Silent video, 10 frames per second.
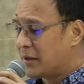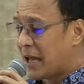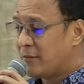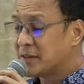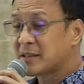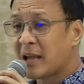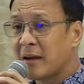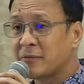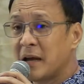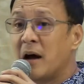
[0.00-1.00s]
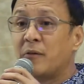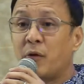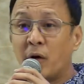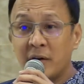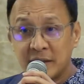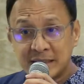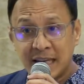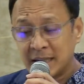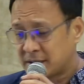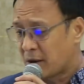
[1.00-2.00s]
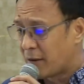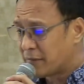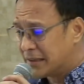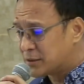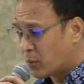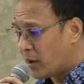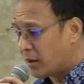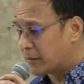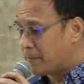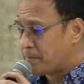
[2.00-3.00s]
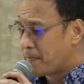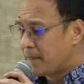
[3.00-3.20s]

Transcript: who gave his life for the sins of this world.